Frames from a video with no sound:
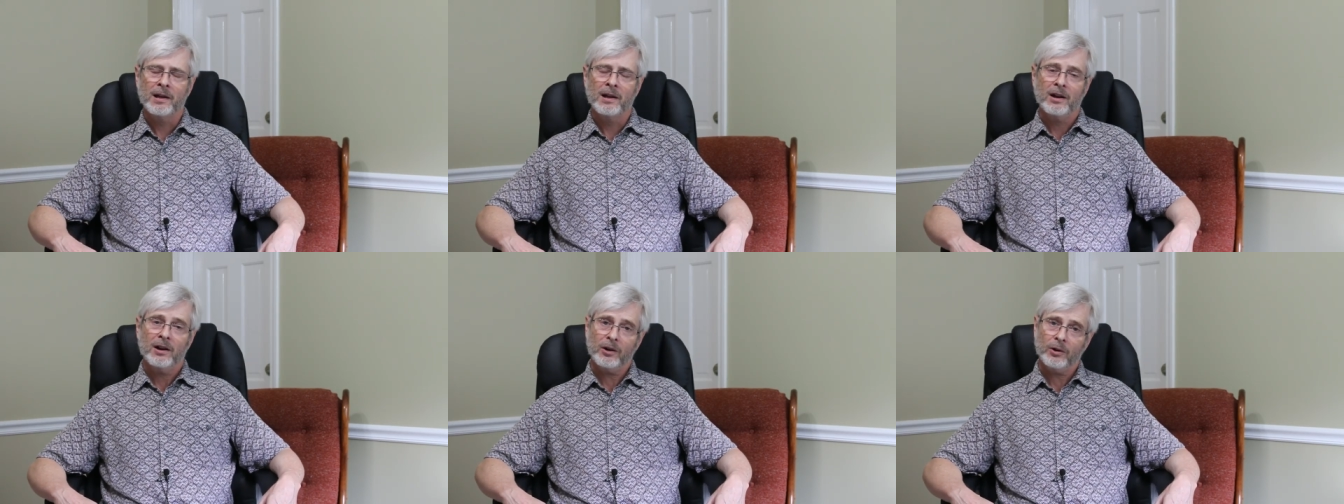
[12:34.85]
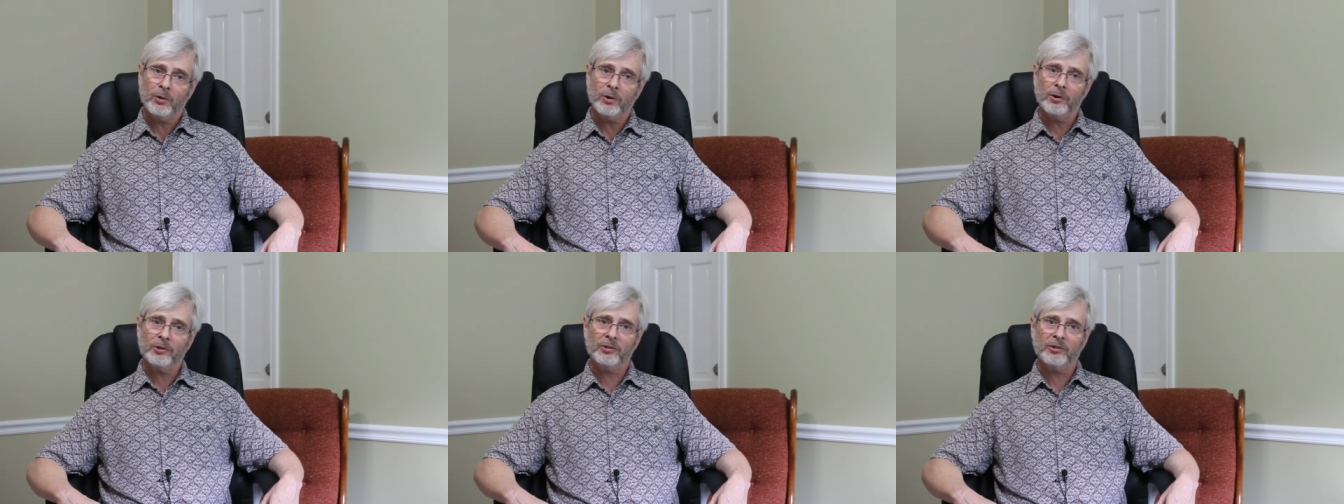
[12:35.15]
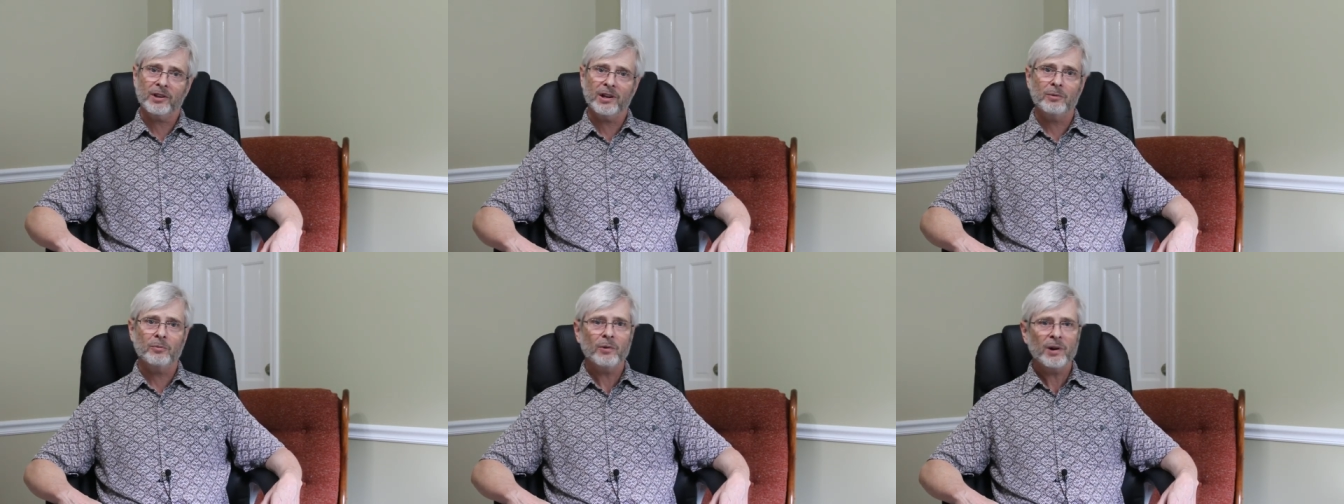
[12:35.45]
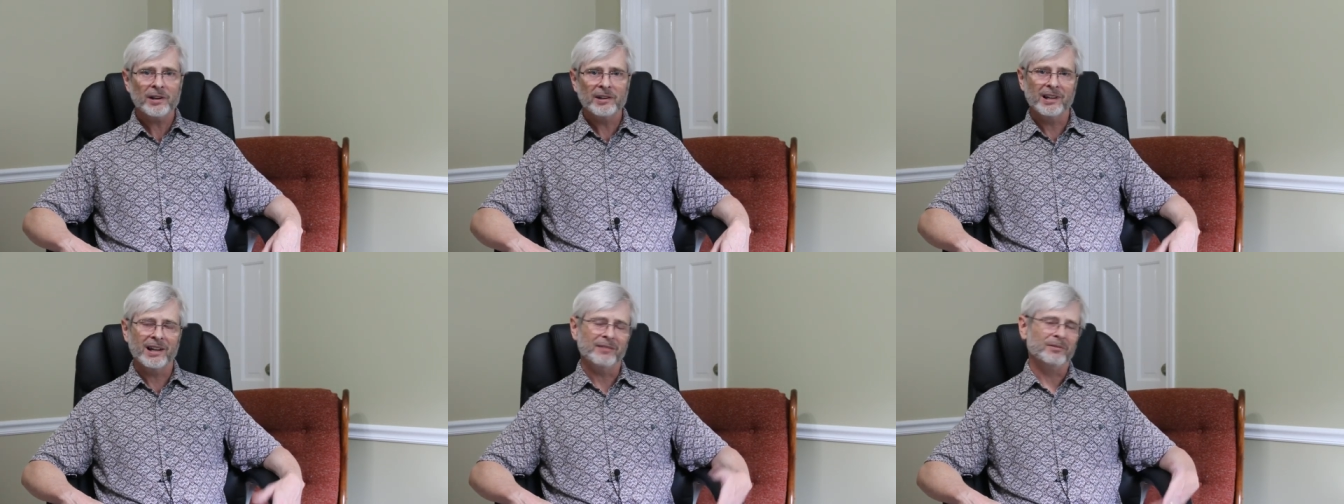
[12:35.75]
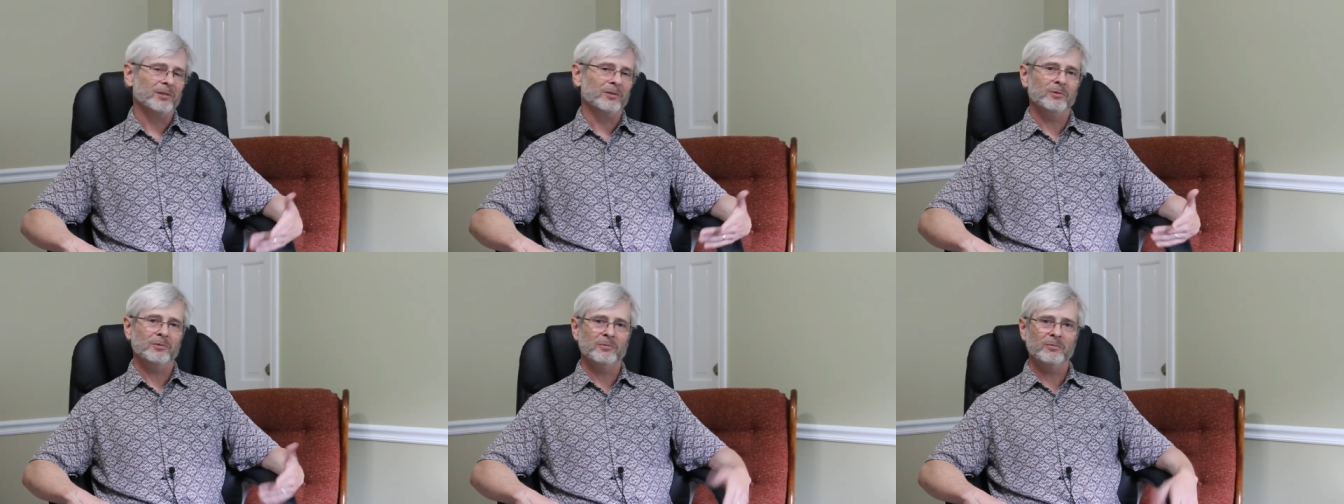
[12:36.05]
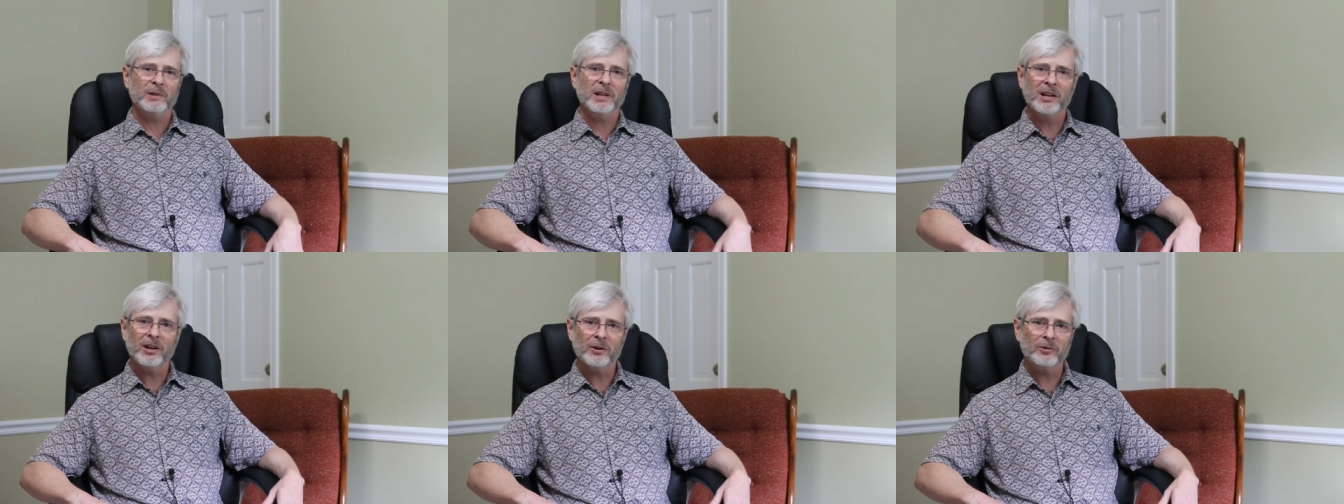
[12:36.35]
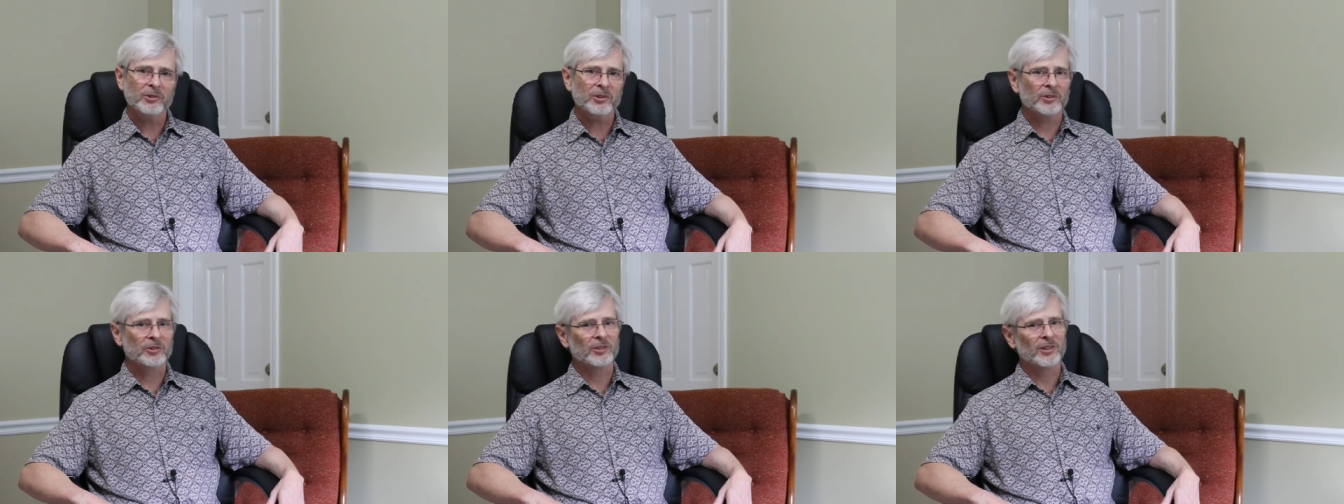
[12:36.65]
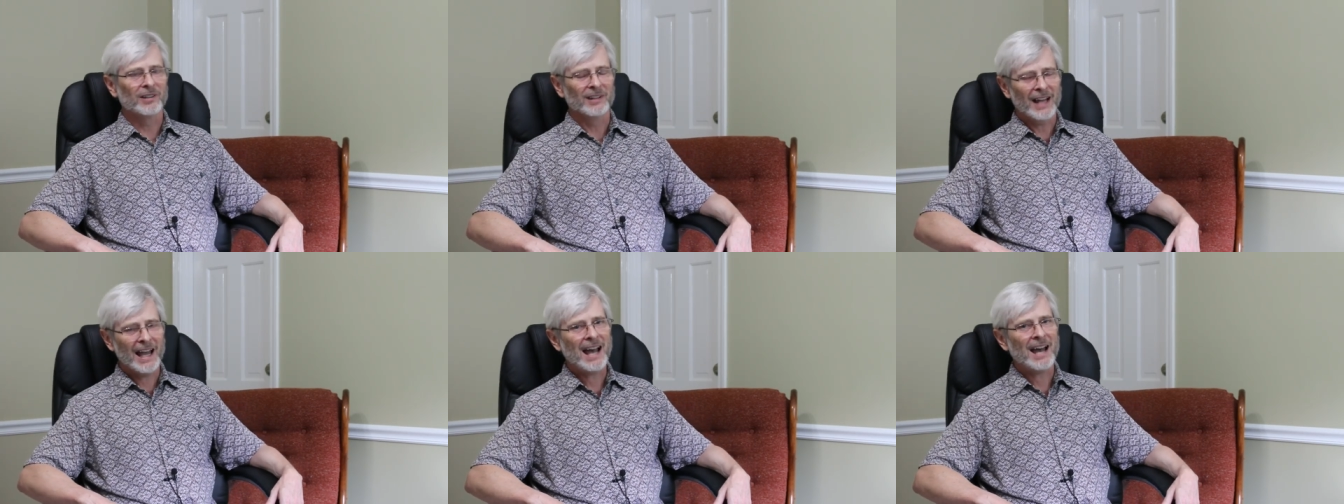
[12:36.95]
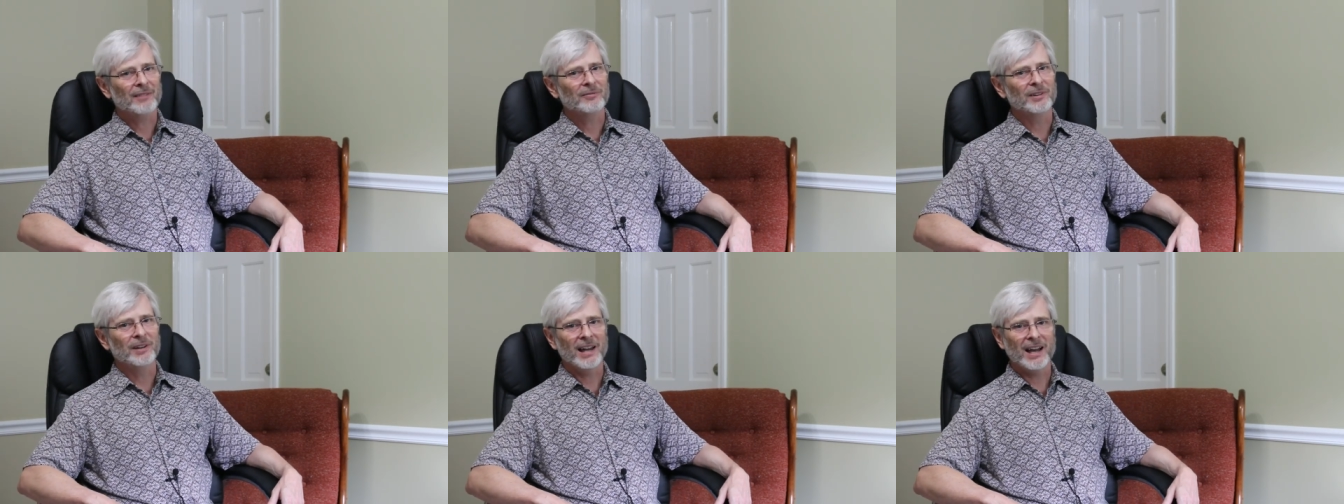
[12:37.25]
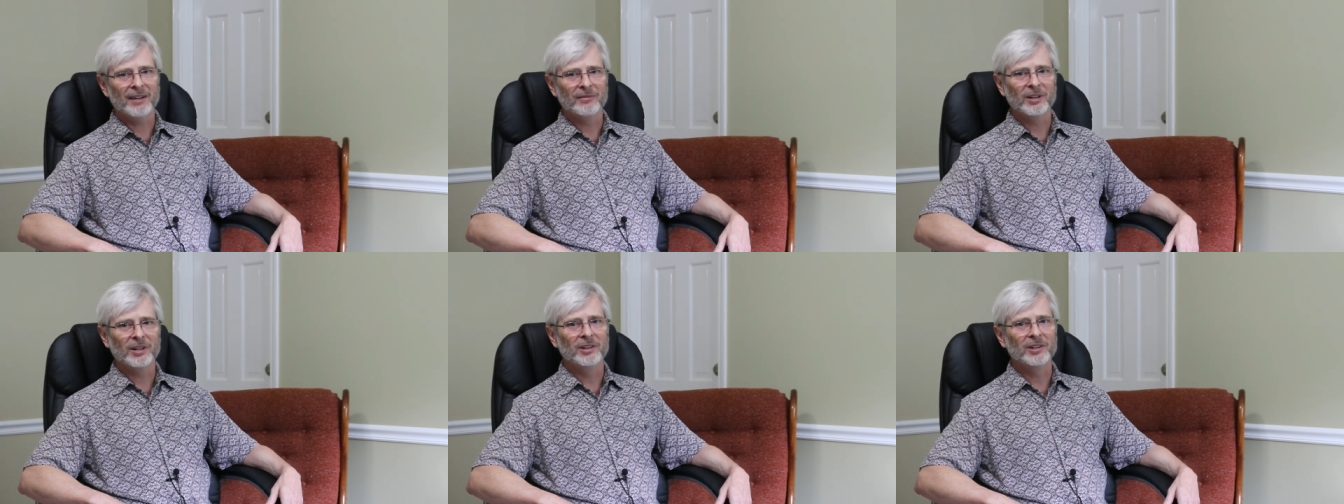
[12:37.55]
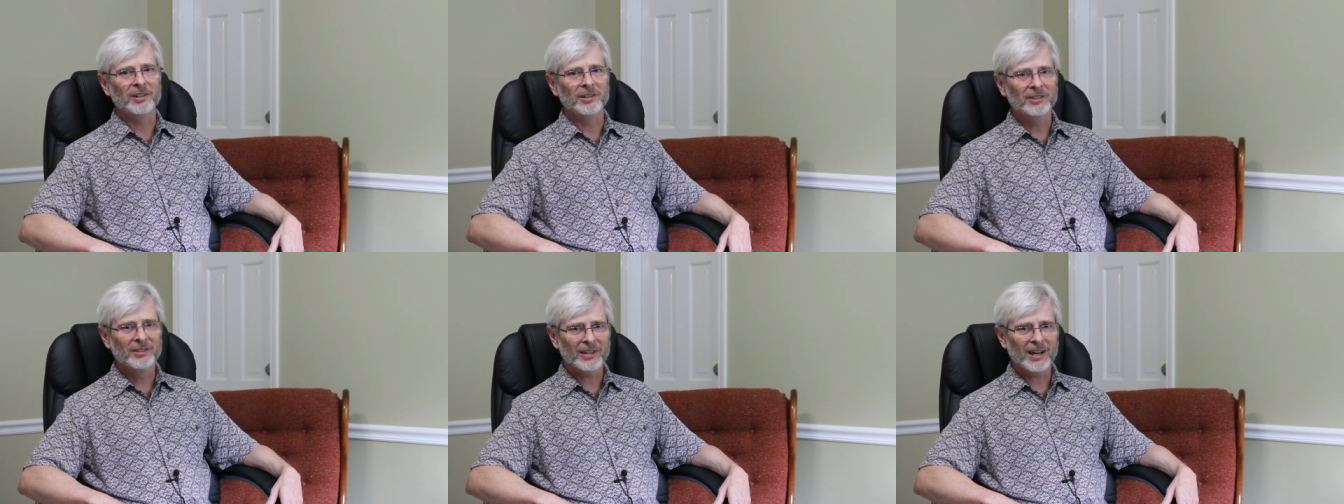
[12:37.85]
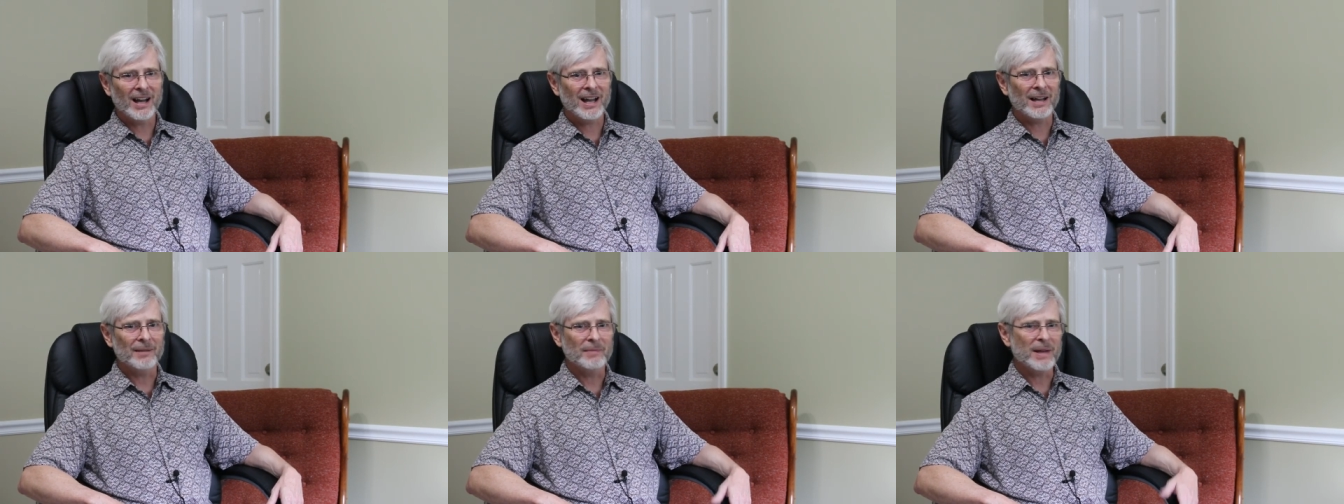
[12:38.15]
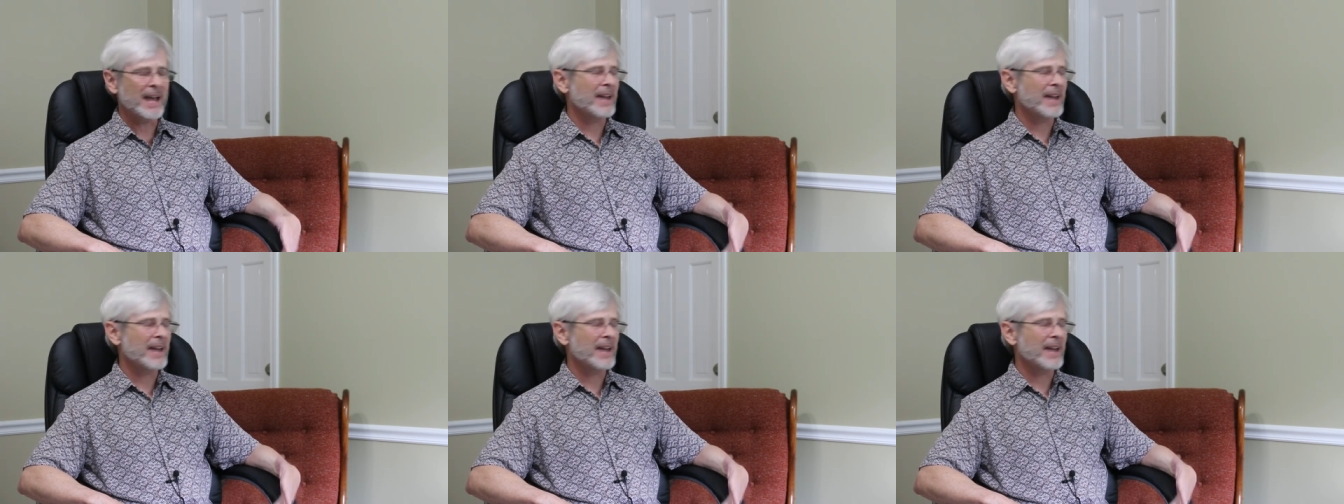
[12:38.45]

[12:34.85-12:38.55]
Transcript: Of course, at one level, we go just to laugh and have a good time,